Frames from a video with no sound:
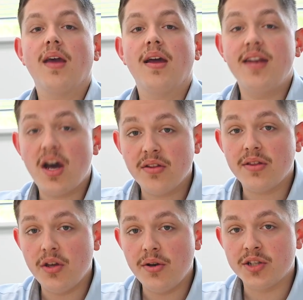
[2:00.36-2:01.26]
Now that
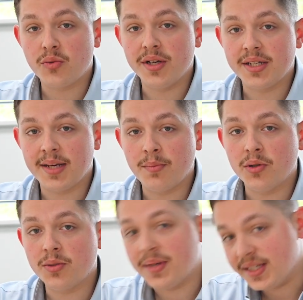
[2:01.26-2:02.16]
the unit's
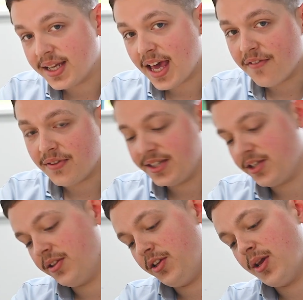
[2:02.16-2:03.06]
reassembled, please carefully
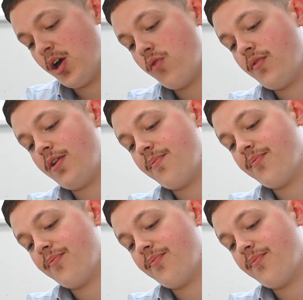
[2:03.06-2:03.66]
turn the unit over